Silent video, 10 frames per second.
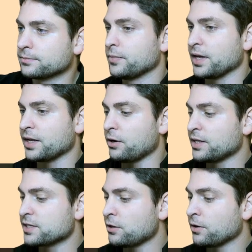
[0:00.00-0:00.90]
And now
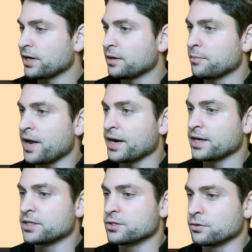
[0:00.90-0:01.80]
let's log in back
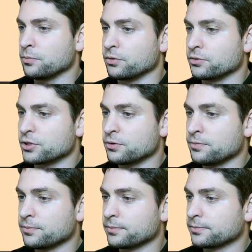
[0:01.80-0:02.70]
into Ubuntu.